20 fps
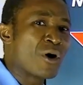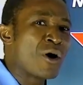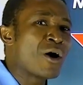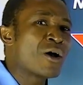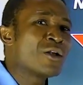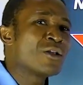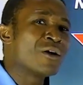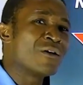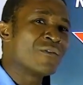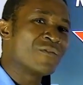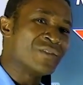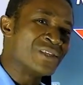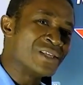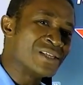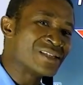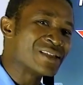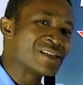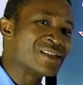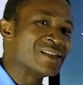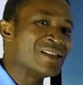All of
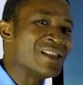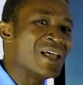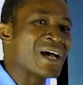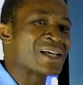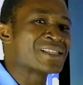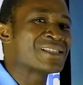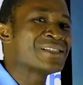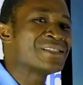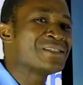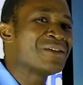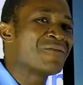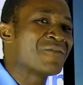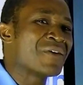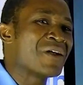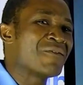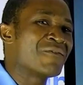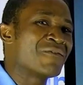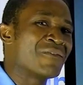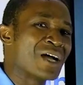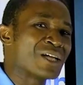these, there are still
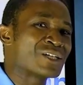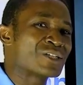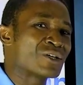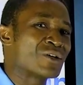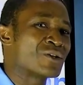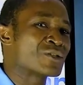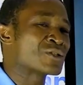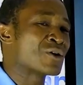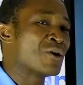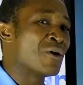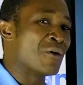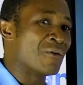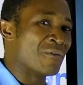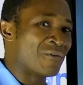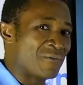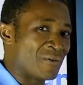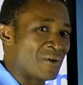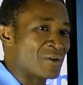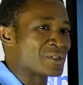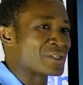different versions
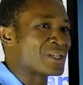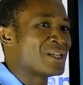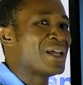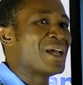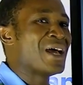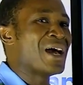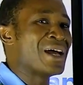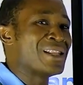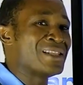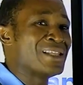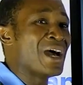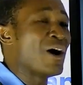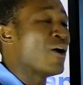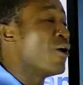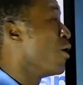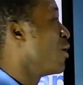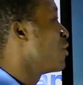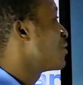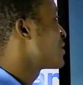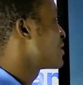of force, and they are
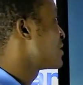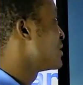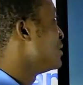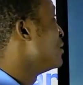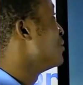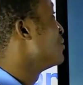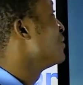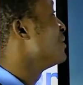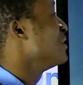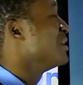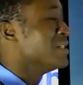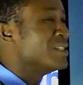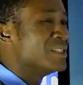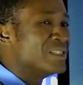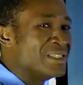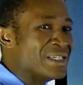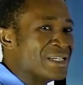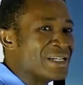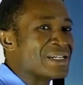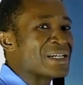all still
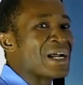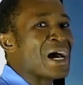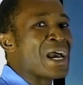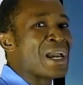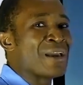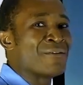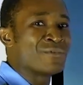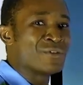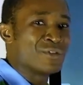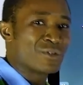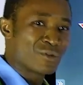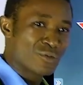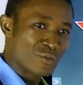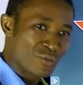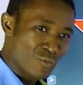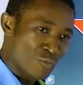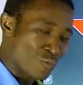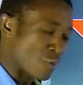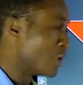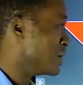derived
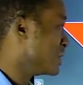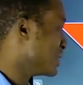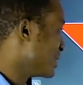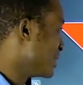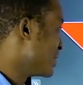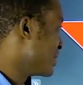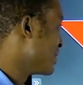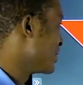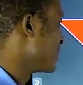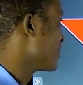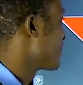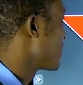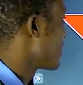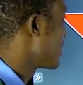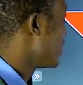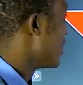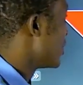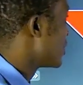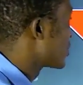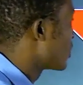quantity.
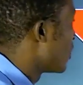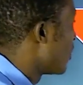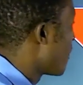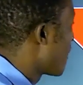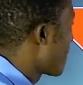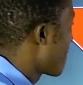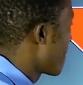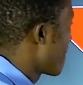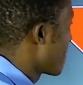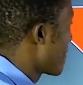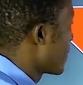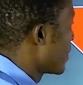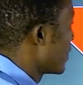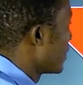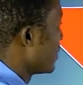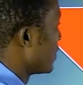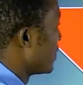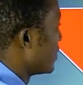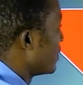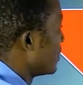So,
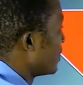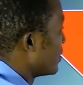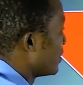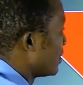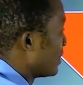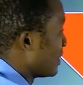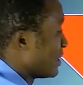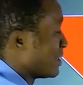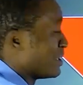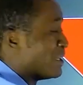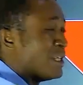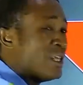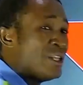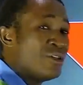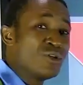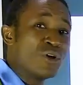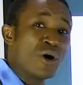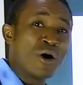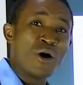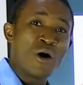in
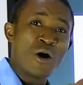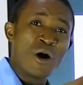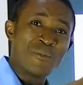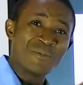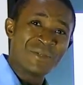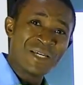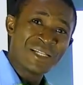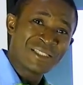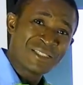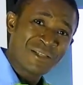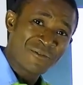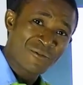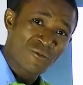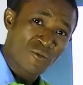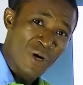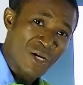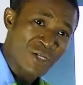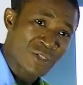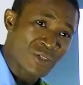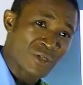your objective
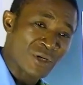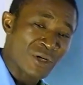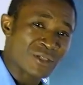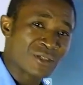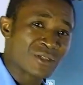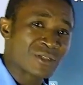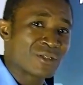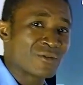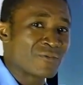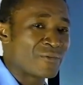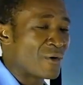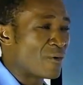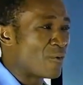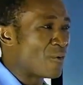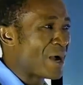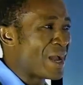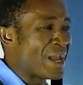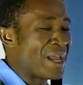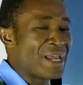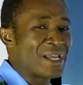questions for
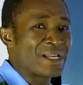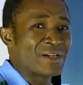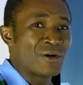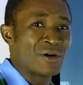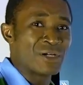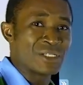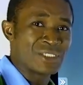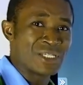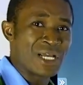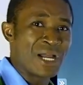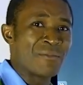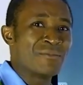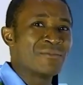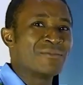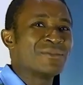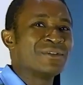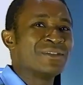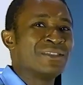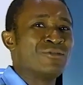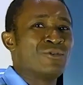WAEC or JAM,
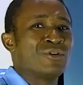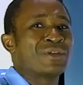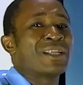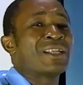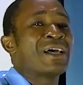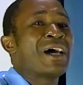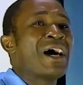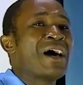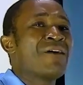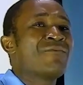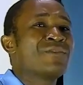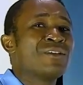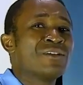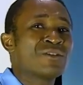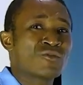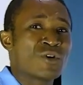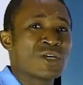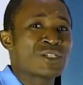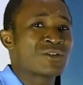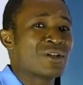you can have this
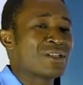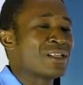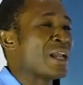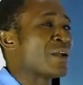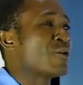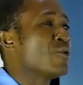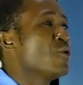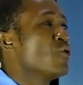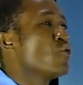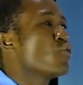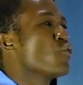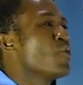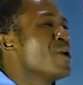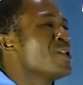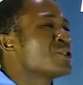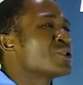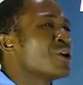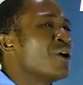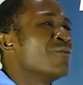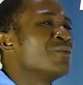question like,
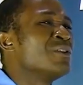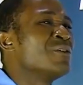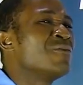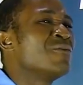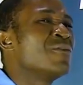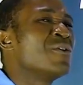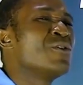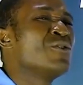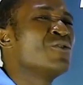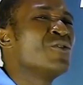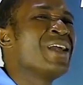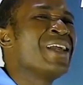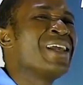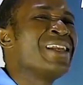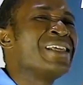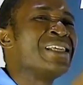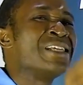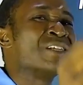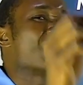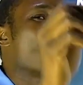which of the
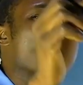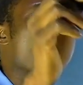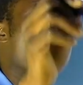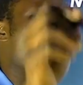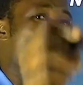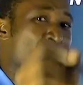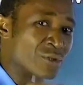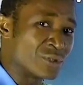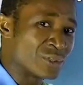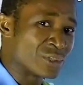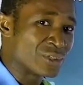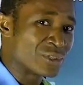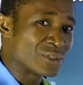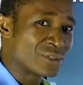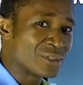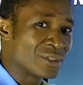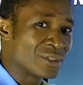following is odd?